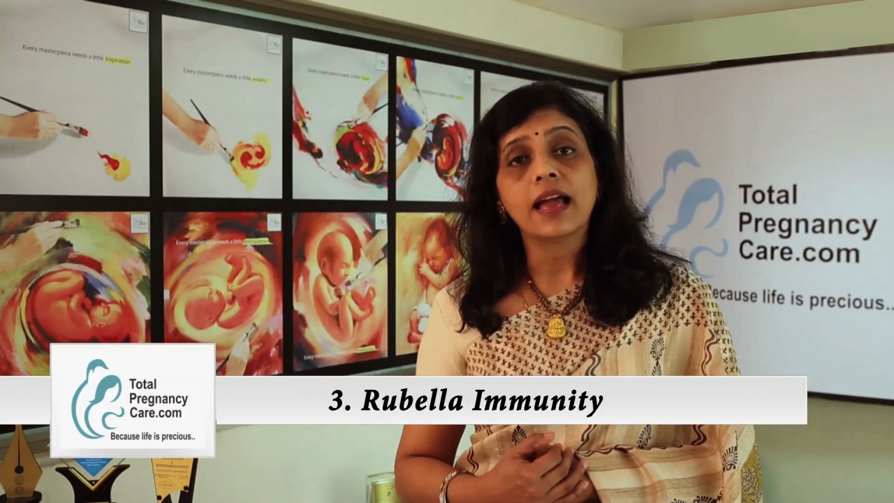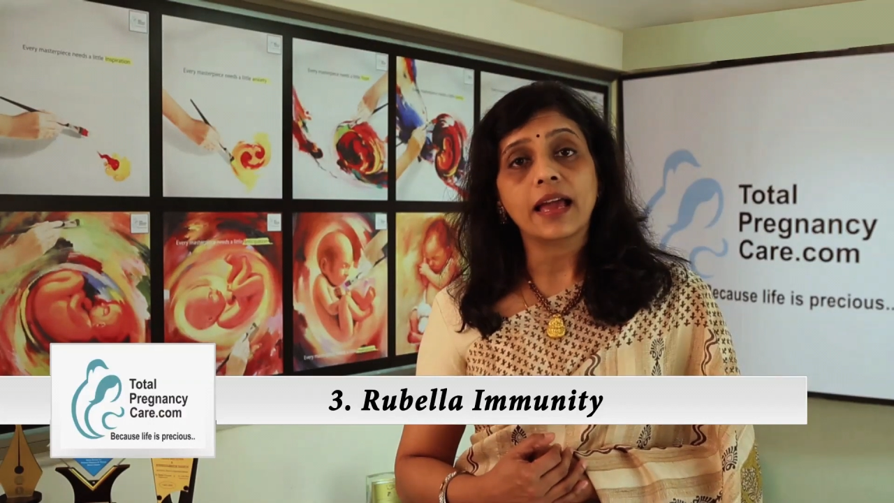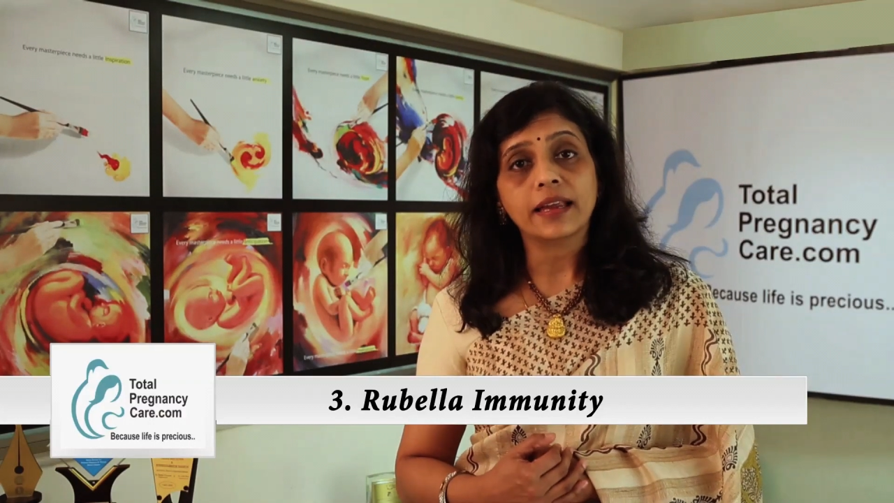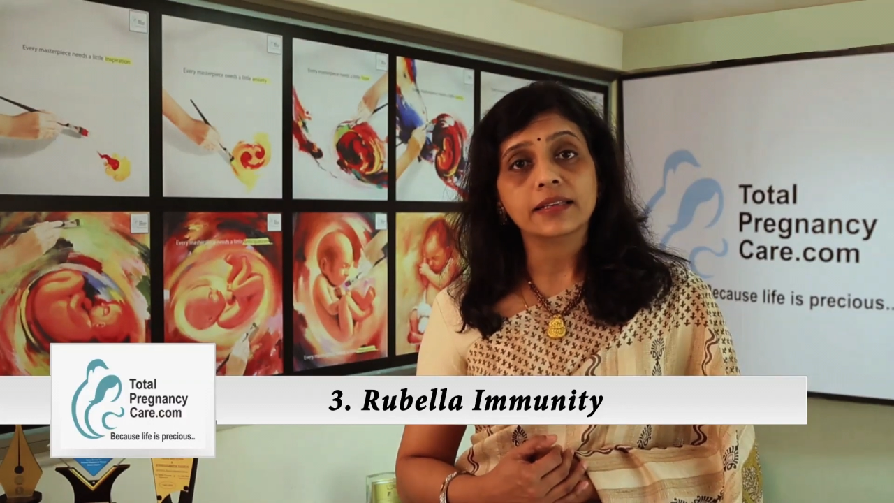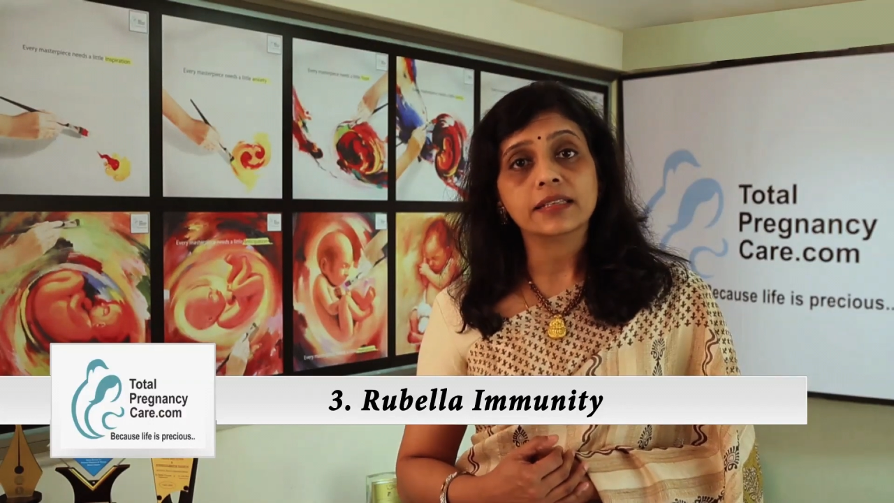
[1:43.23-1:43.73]

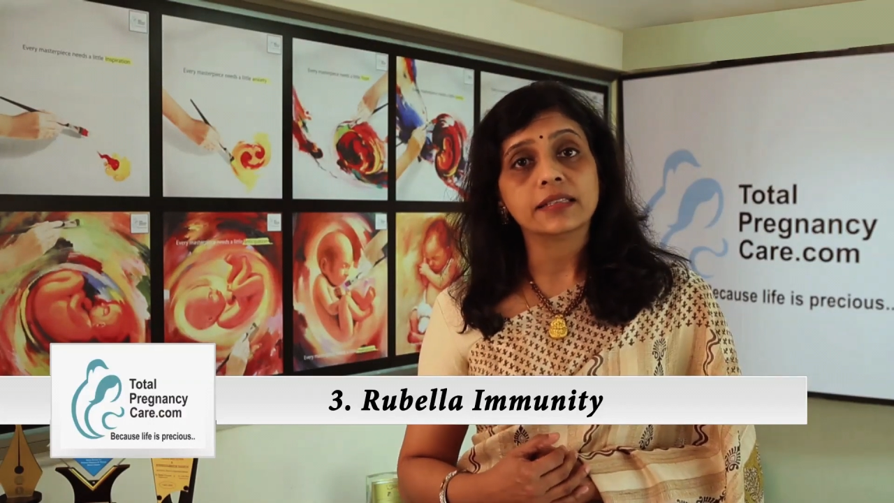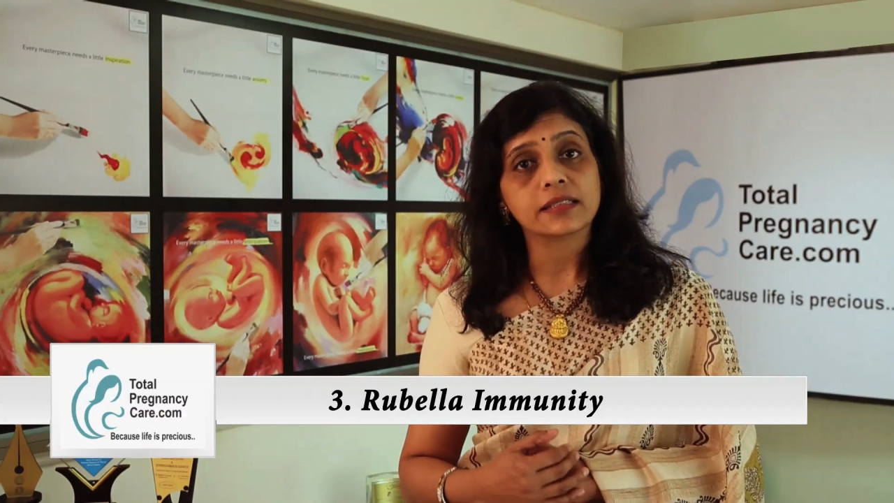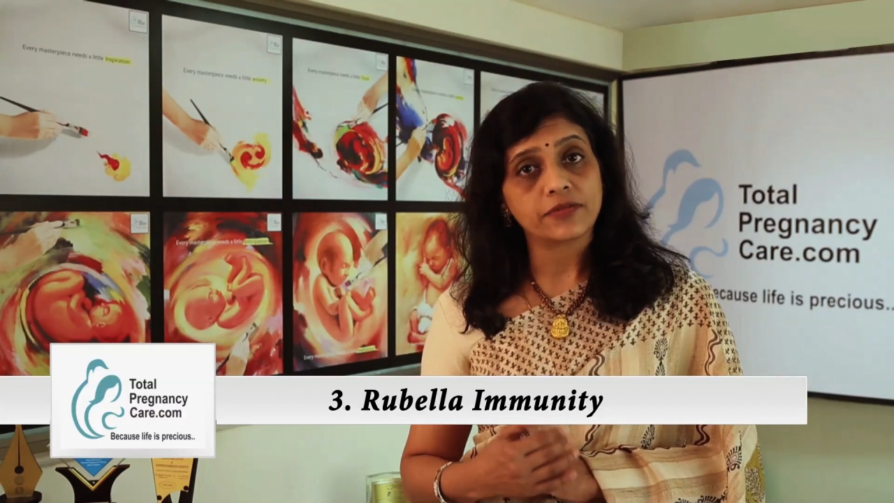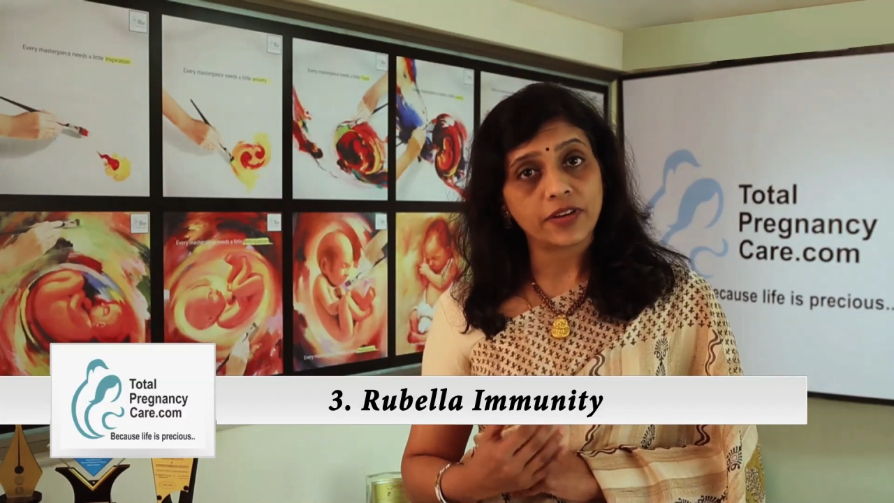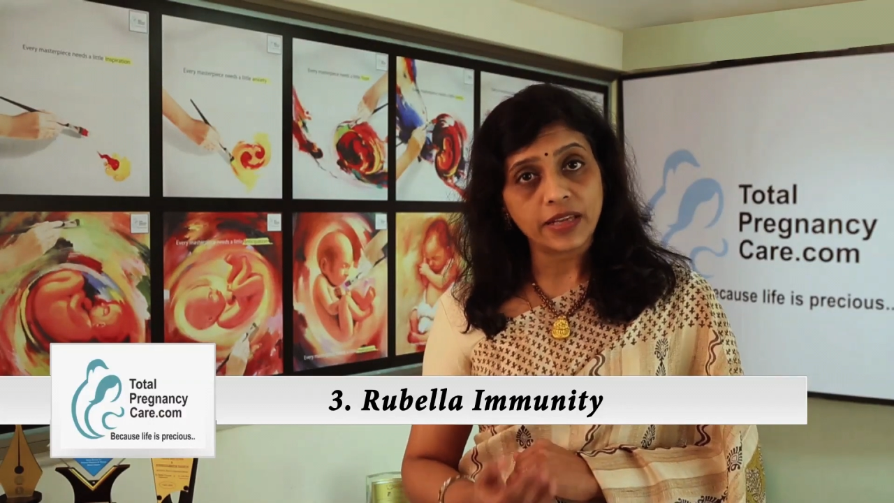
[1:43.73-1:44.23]
And it
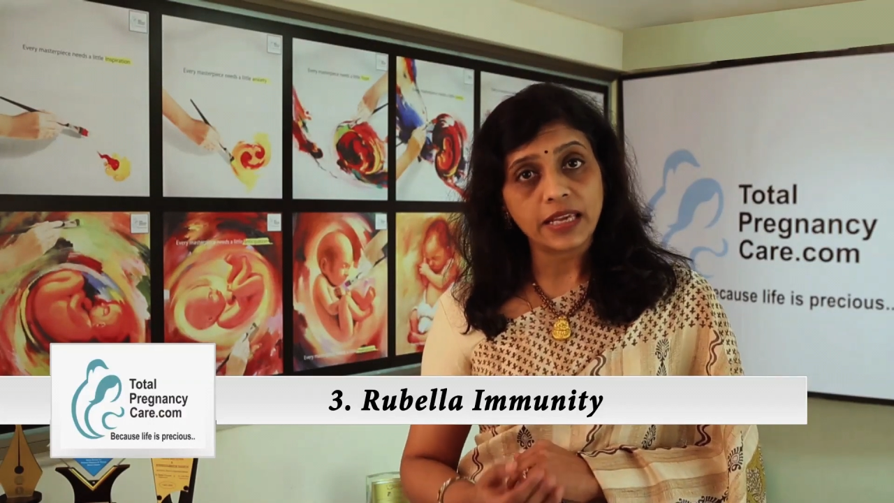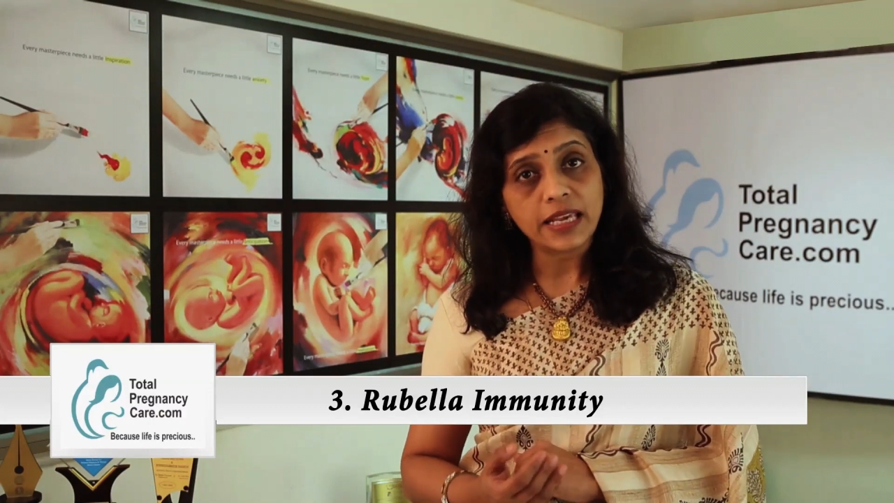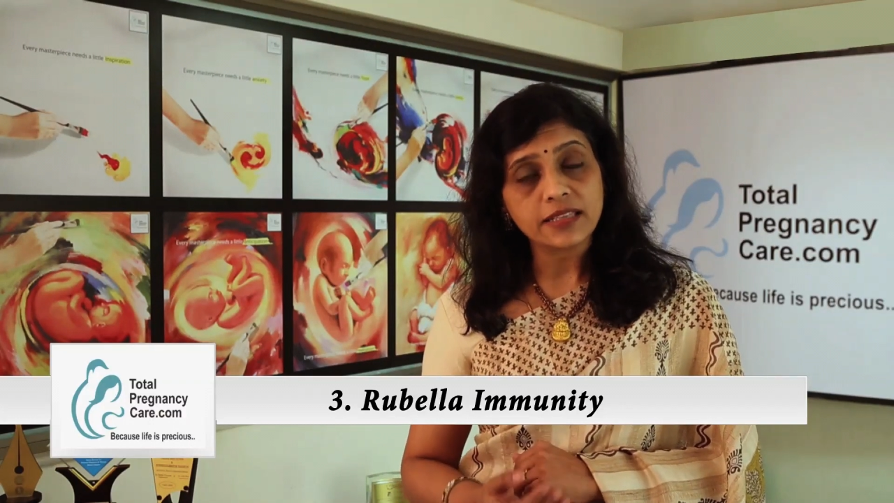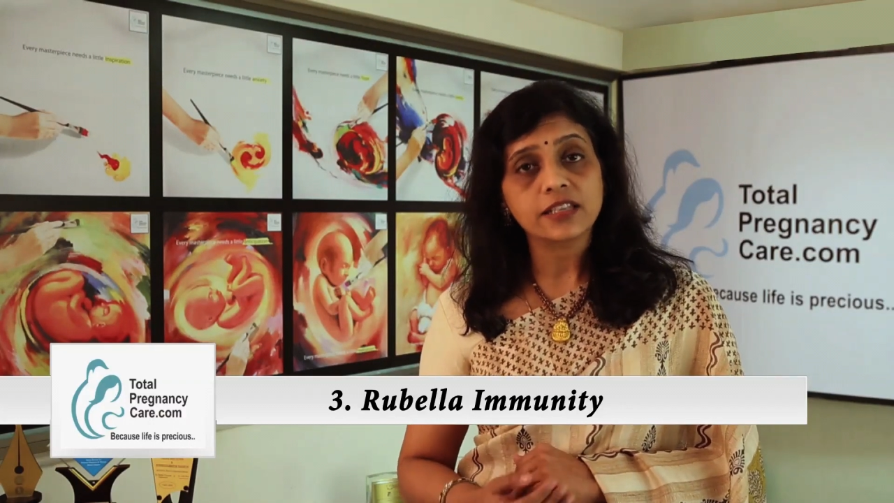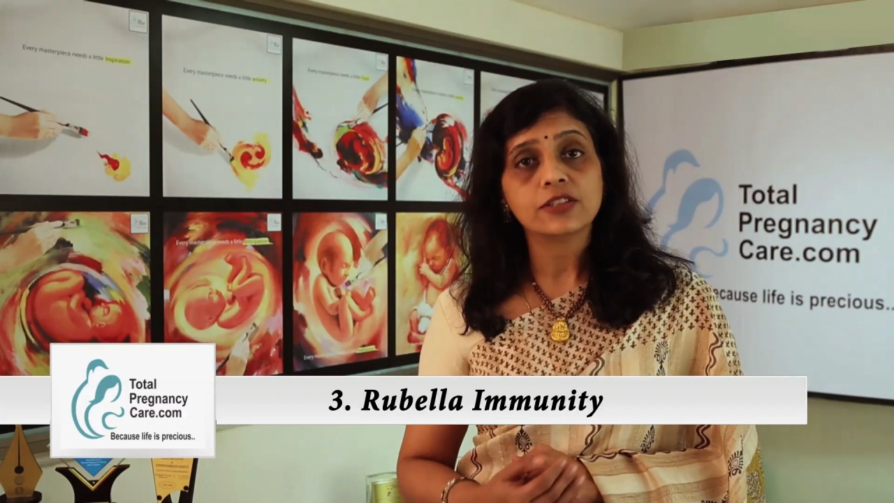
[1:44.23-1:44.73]
is very
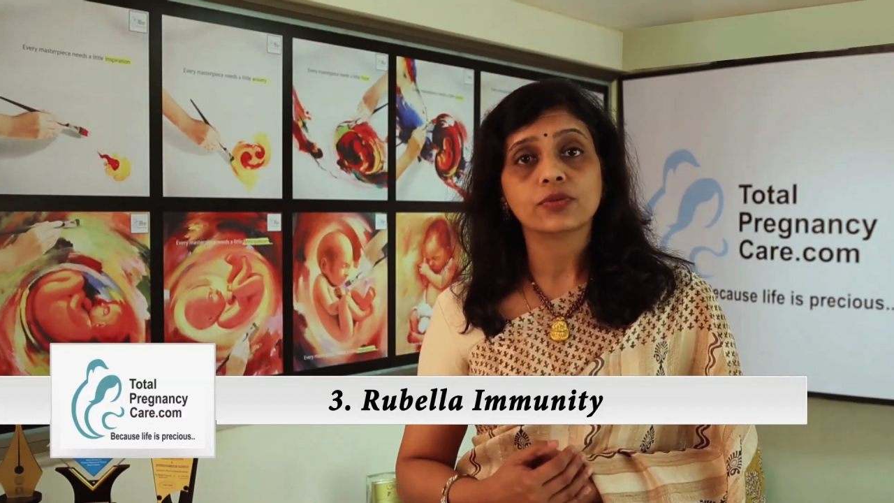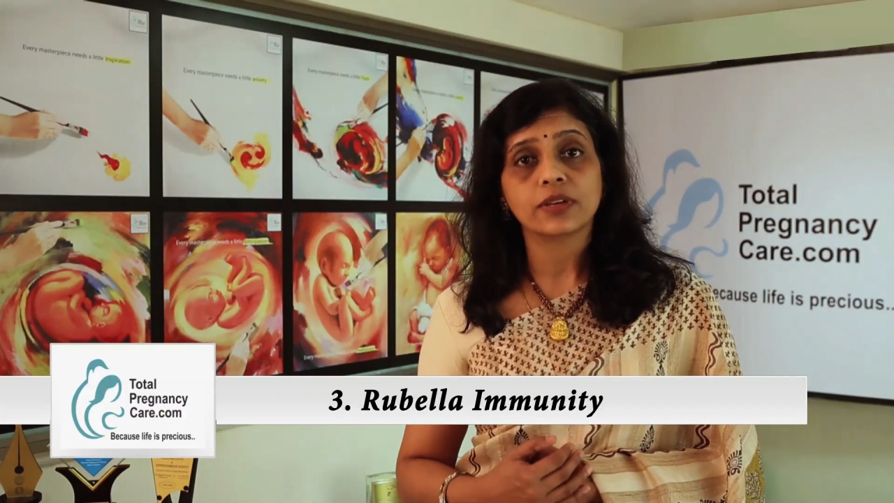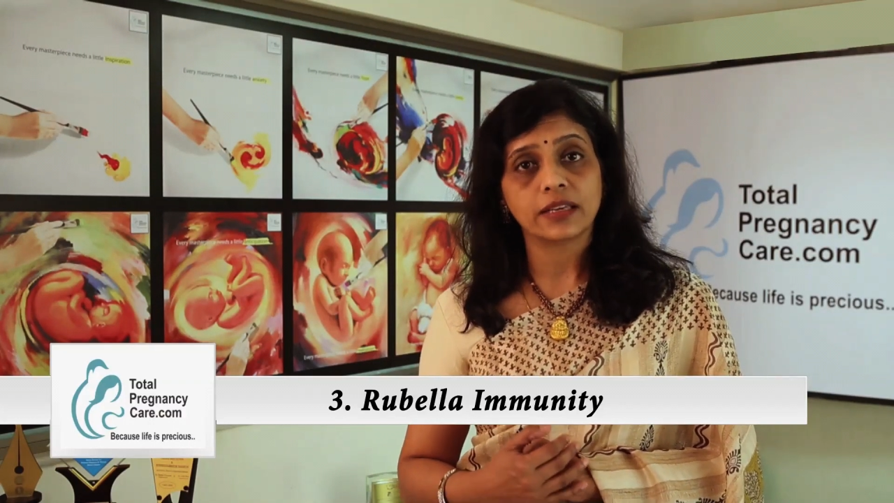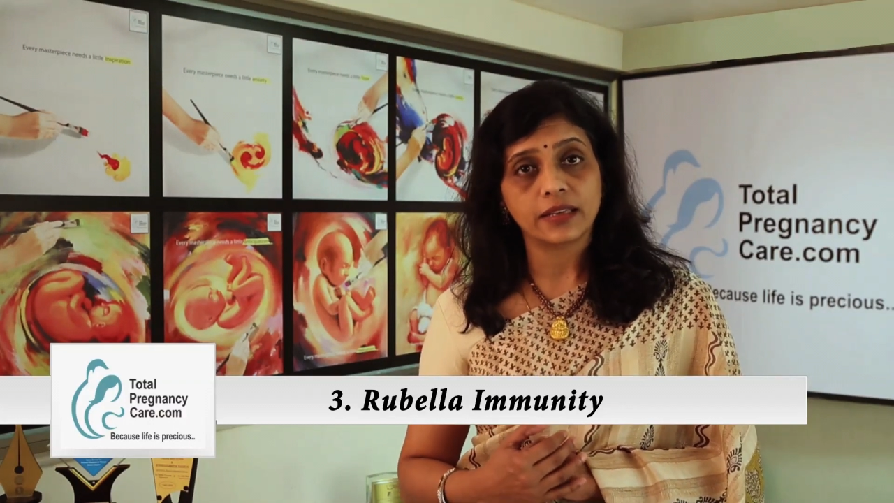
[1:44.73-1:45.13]
easy to